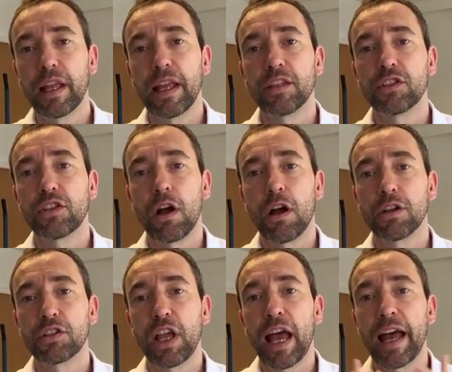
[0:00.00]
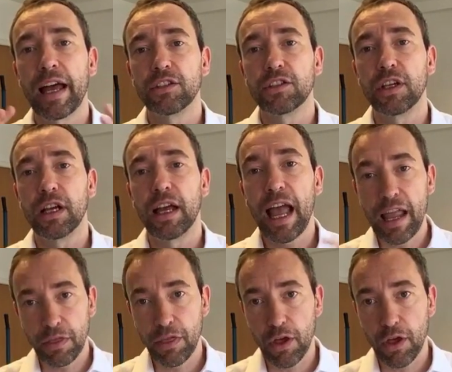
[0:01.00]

It starts at uh, eight